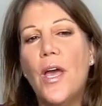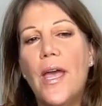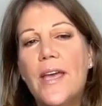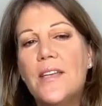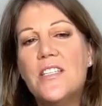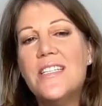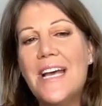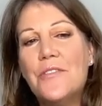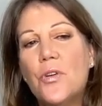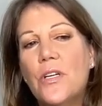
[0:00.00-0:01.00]
and does
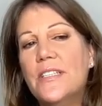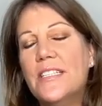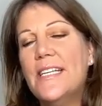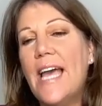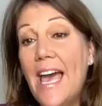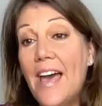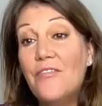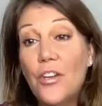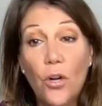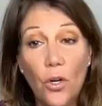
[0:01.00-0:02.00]
Natural LED have
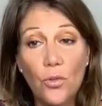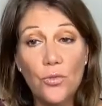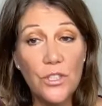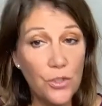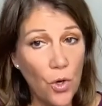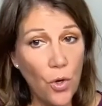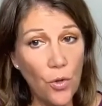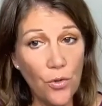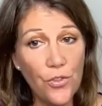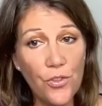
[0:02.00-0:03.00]
their own
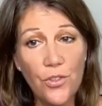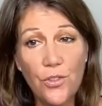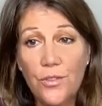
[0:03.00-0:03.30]
controls?